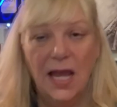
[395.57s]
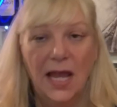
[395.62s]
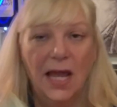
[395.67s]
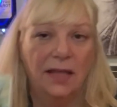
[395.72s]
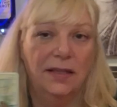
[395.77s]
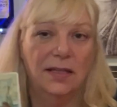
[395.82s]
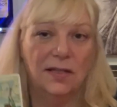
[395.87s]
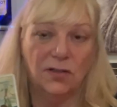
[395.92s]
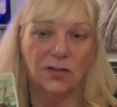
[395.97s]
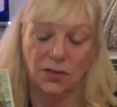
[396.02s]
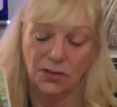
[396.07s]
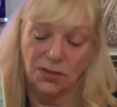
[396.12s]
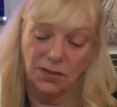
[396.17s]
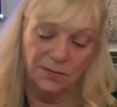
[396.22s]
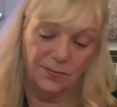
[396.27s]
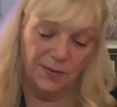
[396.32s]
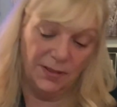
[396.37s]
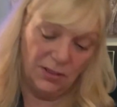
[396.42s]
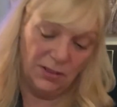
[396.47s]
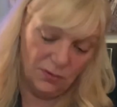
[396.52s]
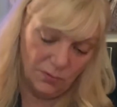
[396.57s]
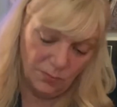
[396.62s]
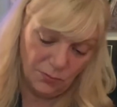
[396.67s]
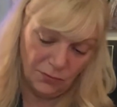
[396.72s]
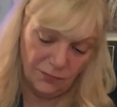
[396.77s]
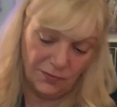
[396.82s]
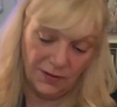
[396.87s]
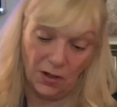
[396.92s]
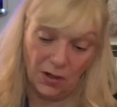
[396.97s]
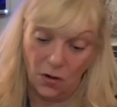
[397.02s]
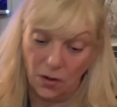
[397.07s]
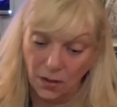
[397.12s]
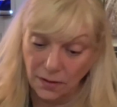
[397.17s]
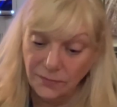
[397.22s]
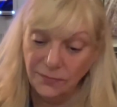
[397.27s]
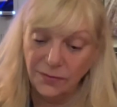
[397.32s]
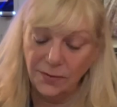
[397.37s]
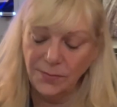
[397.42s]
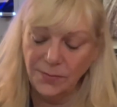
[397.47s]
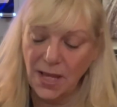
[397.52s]
And this could just be you moving
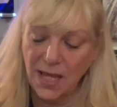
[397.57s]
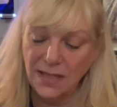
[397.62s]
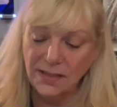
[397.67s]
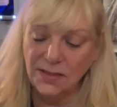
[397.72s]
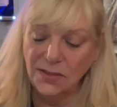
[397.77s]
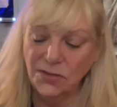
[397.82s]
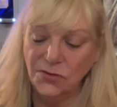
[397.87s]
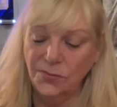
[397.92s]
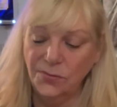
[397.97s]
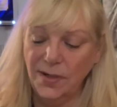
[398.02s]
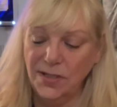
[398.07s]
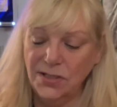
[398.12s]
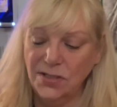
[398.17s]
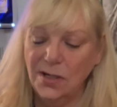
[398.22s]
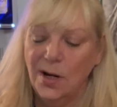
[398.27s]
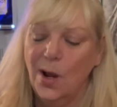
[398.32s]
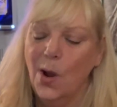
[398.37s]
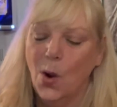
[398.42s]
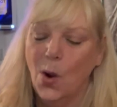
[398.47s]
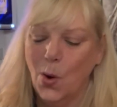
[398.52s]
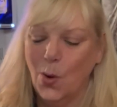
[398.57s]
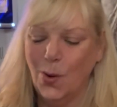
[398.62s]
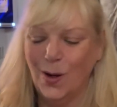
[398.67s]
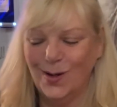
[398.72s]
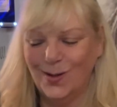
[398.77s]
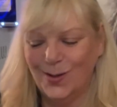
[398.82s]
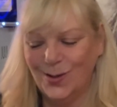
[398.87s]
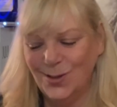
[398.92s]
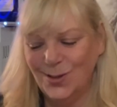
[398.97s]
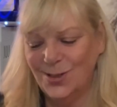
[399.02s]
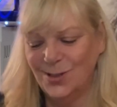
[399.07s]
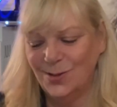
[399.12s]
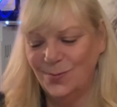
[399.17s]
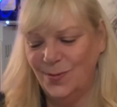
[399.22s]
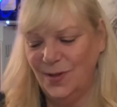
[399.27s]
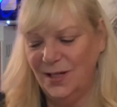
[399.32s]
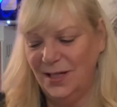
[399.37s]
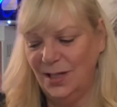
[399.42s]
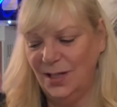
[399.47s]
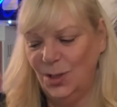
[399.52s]
on from that situation, or it could just
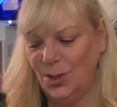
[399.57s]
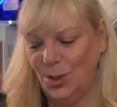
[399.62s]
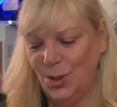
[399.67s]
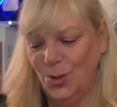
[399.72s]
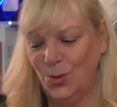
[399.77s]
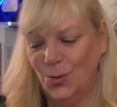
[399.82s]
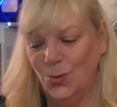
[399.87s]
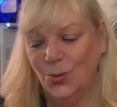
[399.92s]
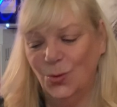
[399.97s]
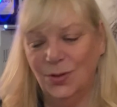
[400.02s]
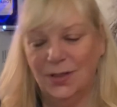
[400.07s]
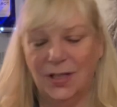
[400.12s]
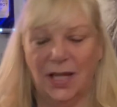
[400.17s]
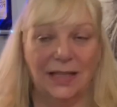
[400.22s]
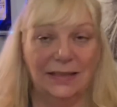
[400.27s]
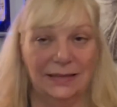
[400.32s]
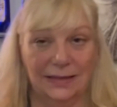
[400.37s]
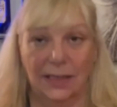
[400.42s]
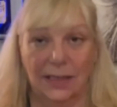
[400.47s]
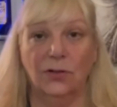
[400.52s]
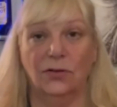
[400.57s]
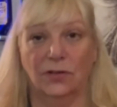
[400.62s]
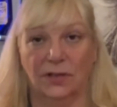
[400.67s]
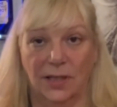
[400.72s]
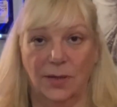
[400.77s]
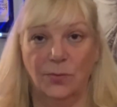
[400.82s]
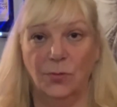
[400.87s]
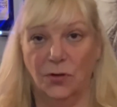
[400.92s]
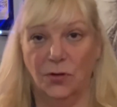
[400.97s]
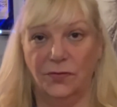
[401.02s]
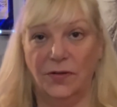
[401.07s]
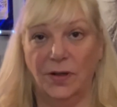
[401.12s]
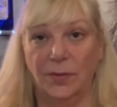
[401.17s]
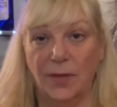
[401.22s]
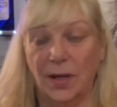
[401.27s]
be you, like, literally moving.